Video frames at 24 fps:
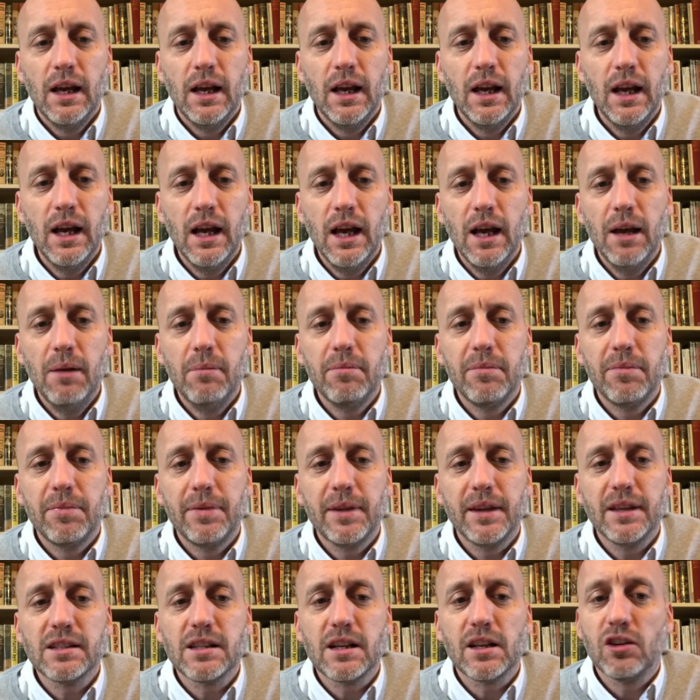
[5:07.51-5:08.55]
Um,
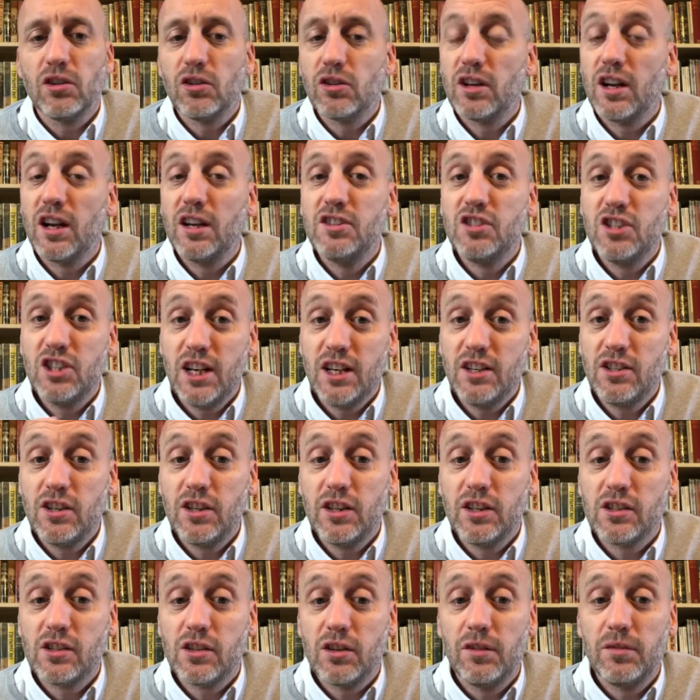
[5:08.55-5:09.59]
things like online
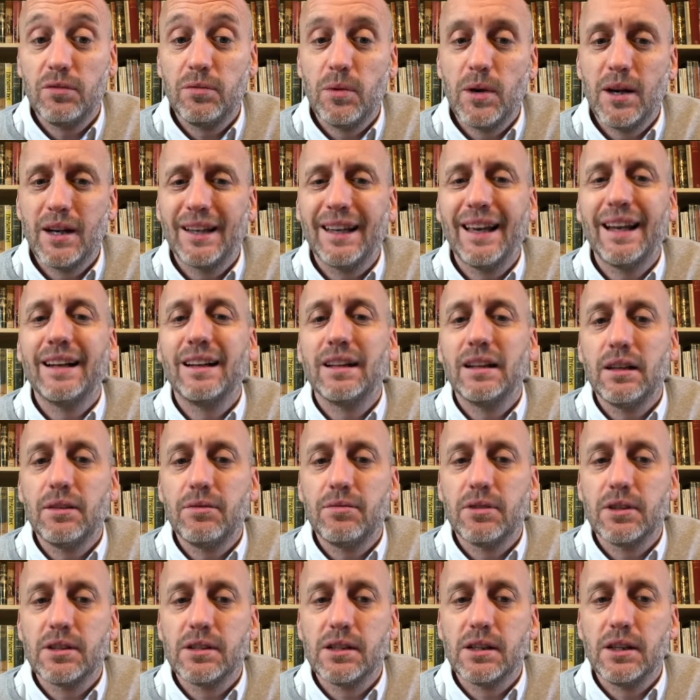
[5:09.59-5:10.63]
scheduling software, Calendly,
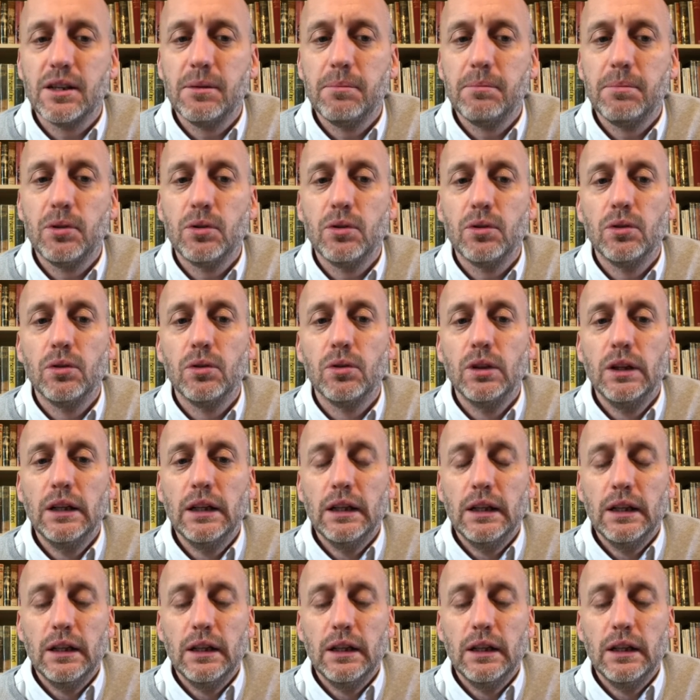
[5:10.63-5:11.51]
for example,